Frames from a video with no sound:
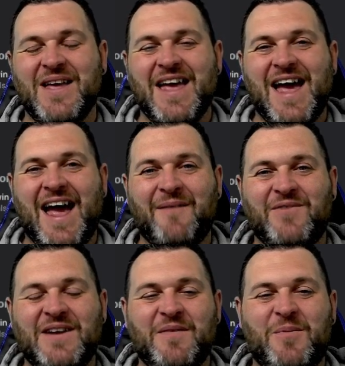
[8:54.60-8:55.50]
And
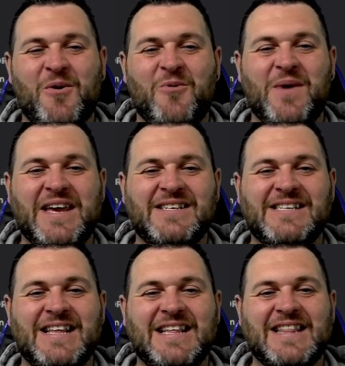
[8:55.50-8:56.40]
for Liverpool, we can
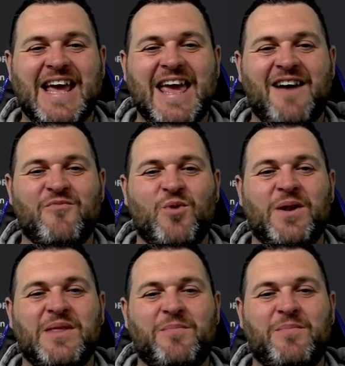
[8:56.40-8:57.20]
see that they have won